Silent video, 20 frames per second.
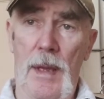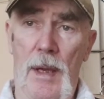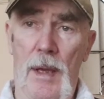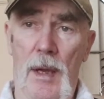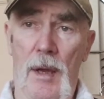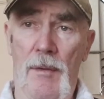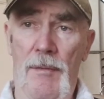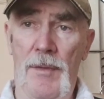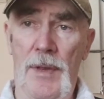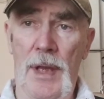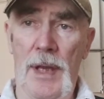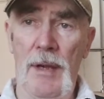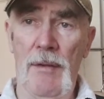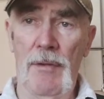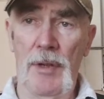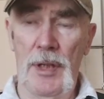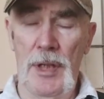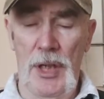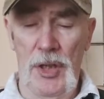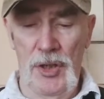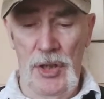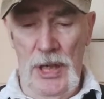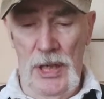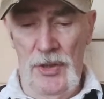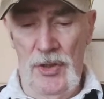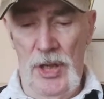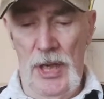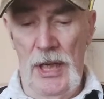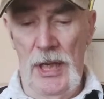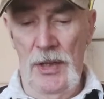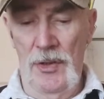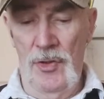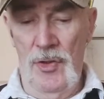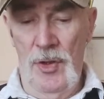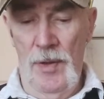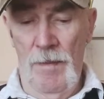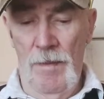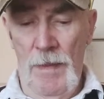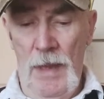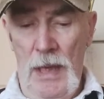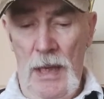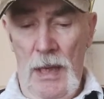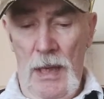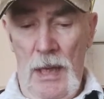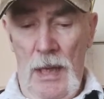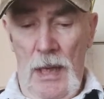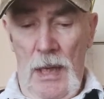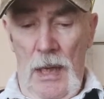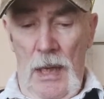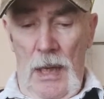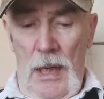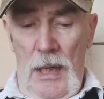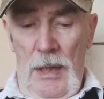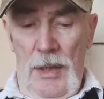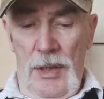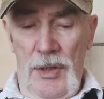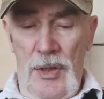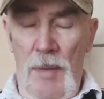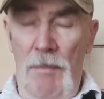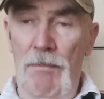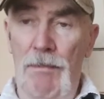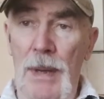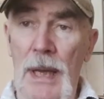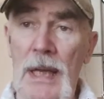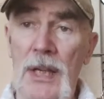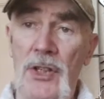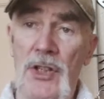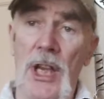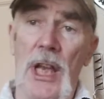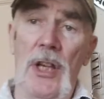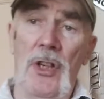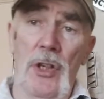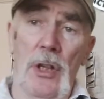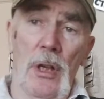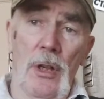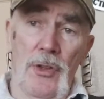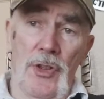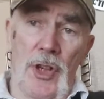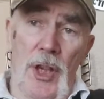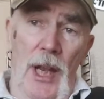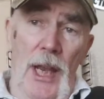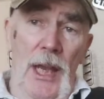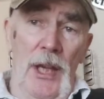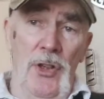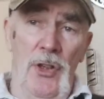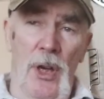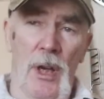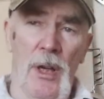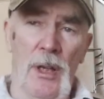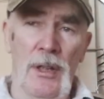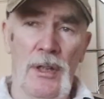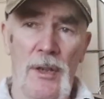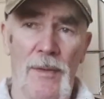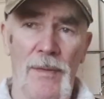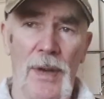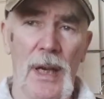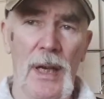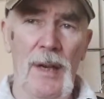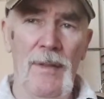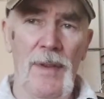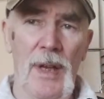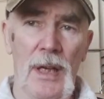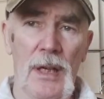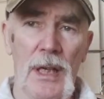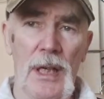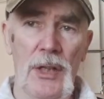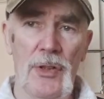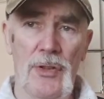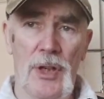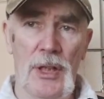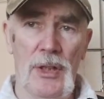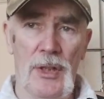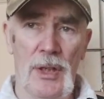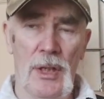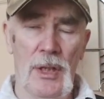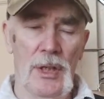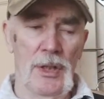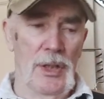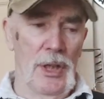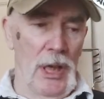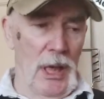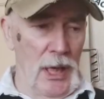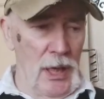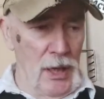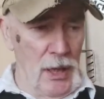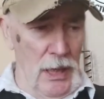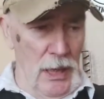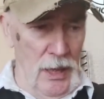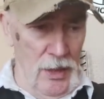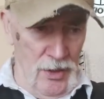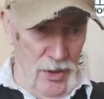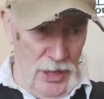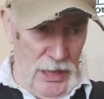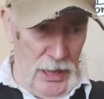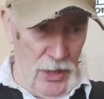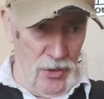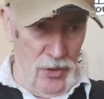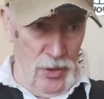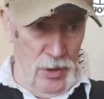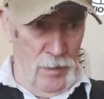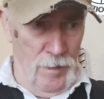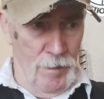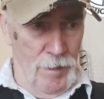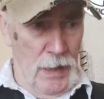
Rhodesian SAS. There's a big section on selection, and it's a very, very interesting section